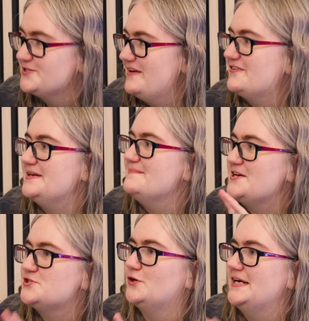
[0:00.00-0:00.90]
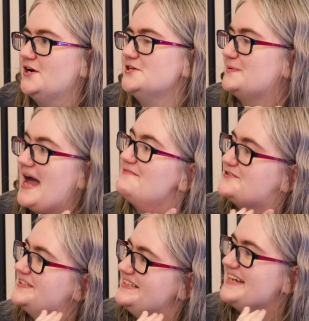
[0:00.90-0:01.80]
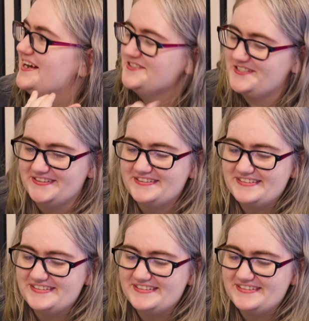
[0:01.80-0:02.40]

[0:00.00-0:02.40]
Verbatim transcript: So we've got to make sure it knows we have good intentions.